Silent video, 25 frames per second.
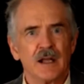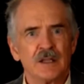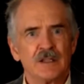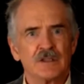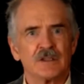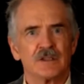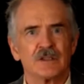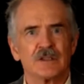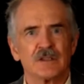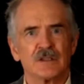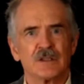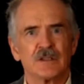
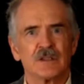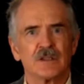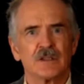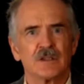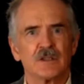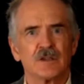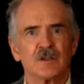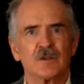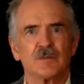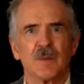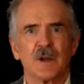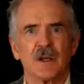Asians
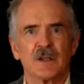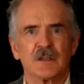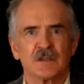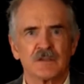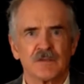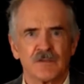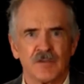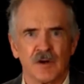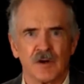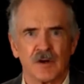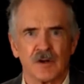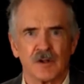do best
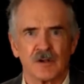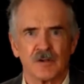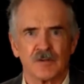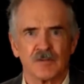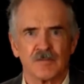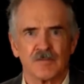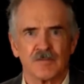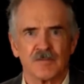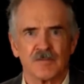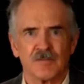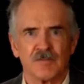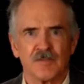of all.
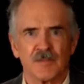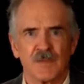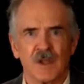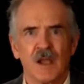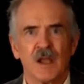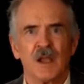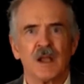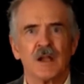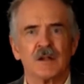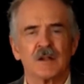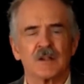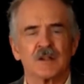
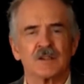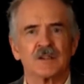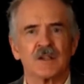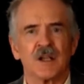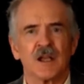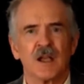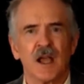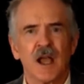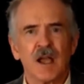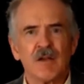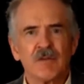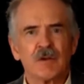Does
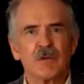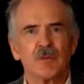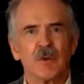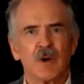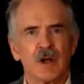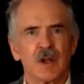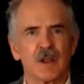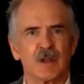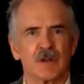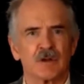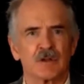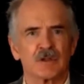every
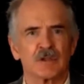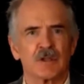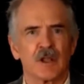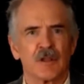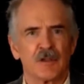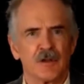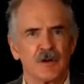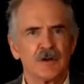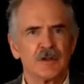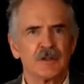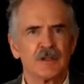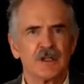one of those
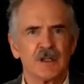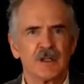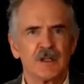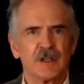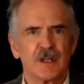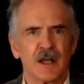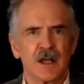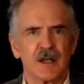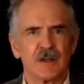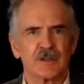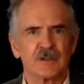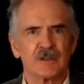
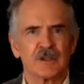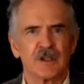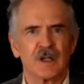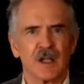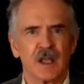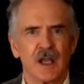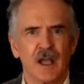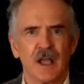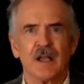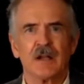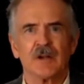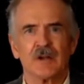
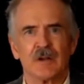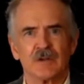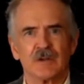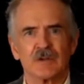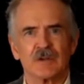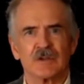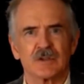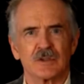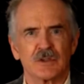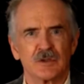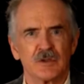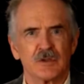
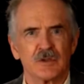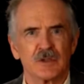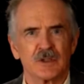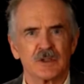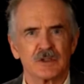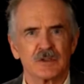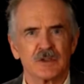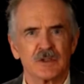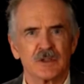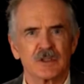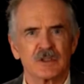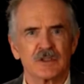13,800 school
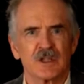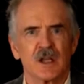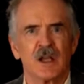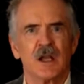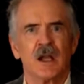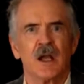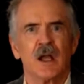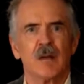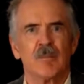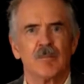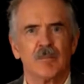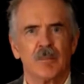districts
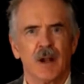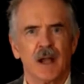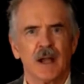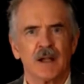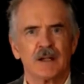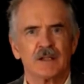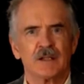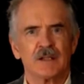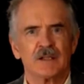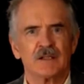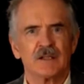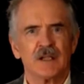
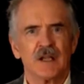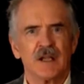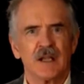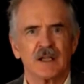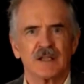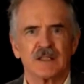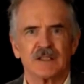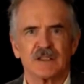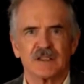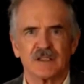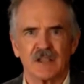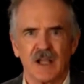practice
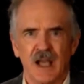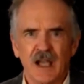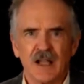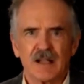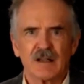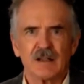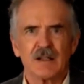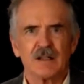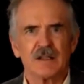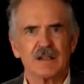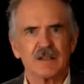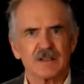
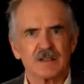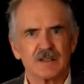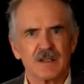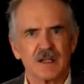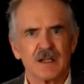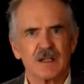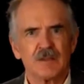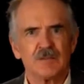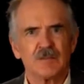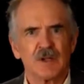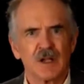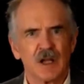exactly the
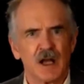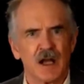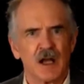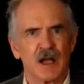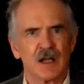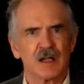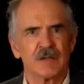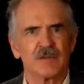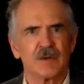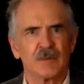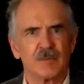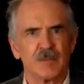same
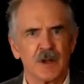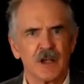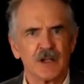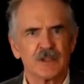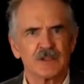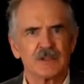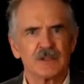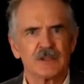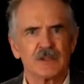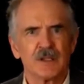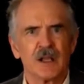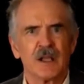kind of
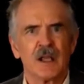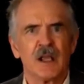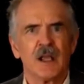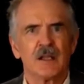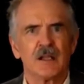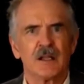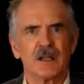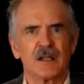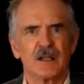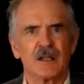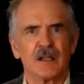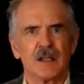oppression
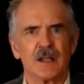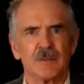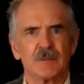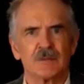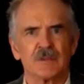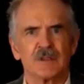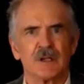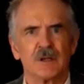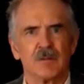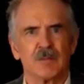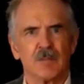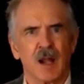that
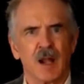keeps